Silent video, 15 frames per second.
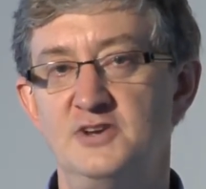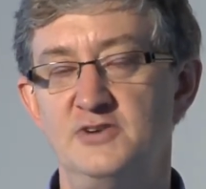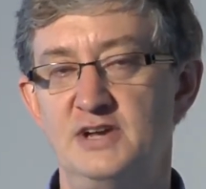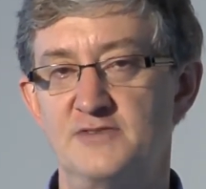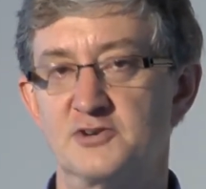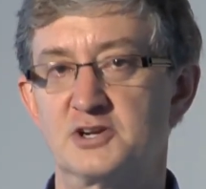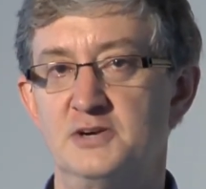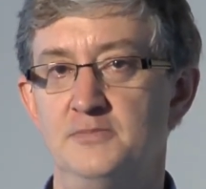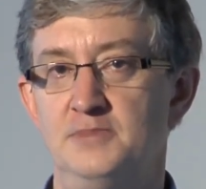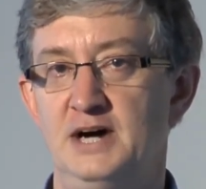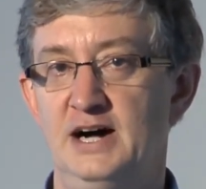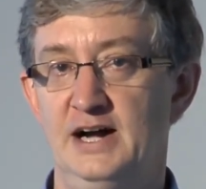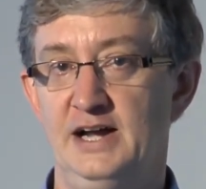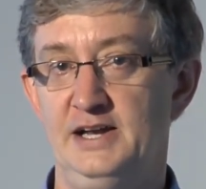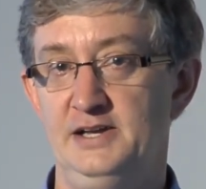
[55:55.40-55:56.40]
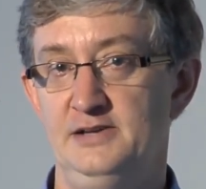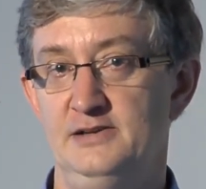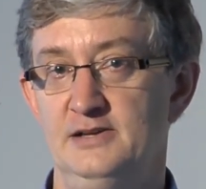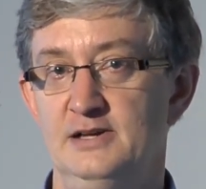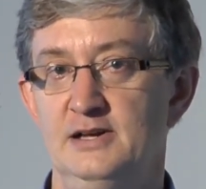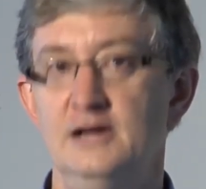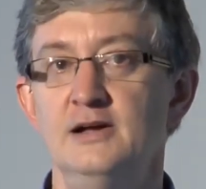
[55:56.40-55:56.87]
they're never combined.
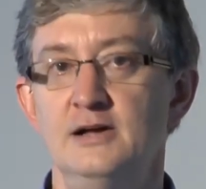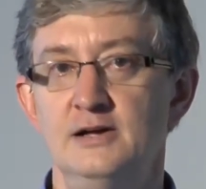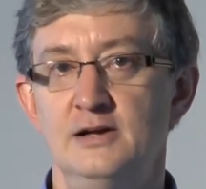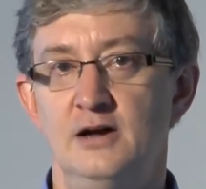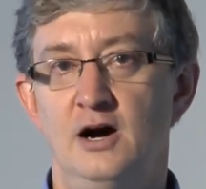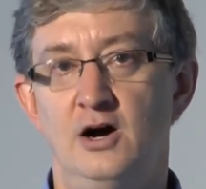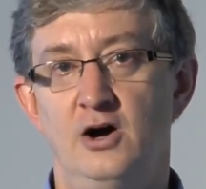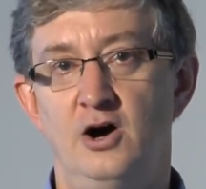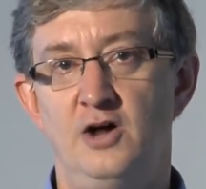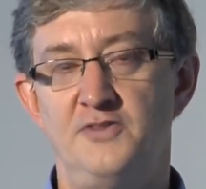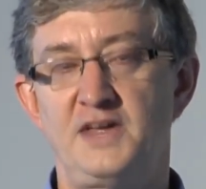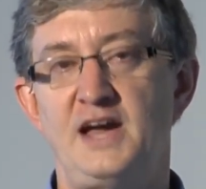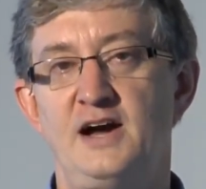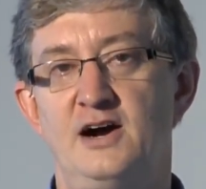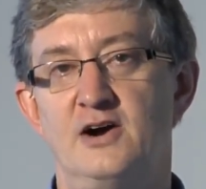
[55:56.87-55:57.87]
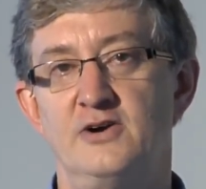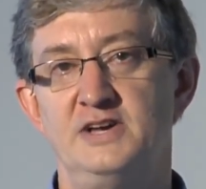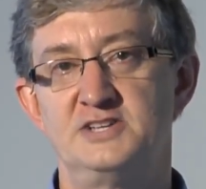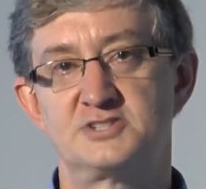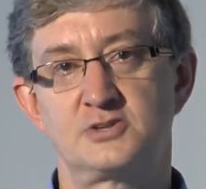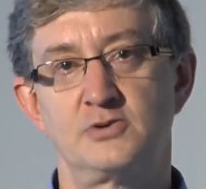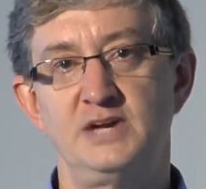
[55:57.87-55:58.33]
All they are
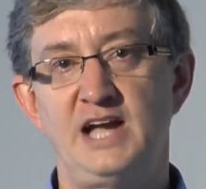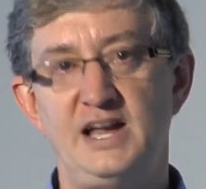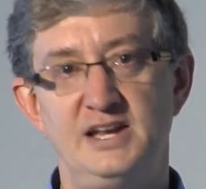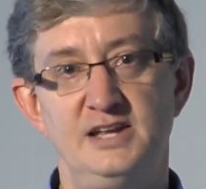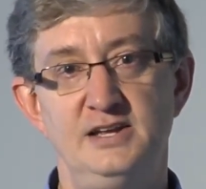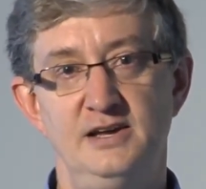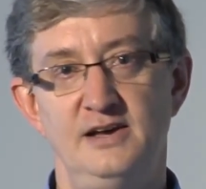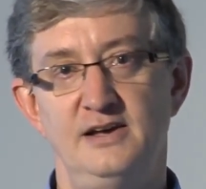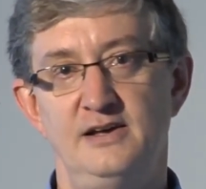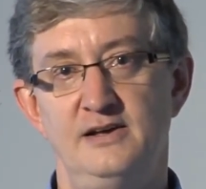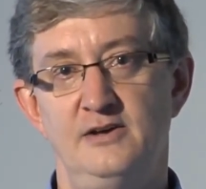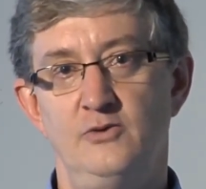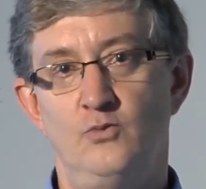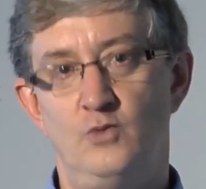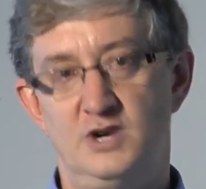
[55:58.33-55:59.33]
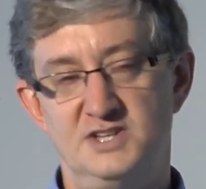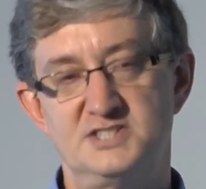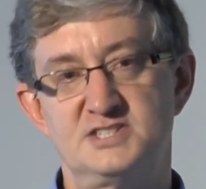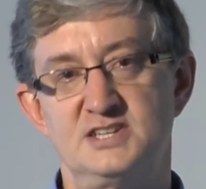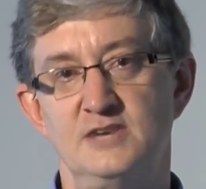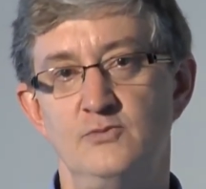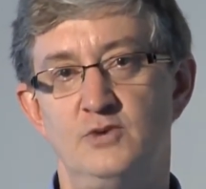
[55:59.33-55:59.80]
is created
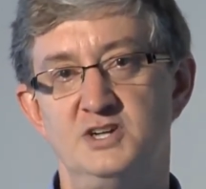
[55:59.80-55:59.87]
once in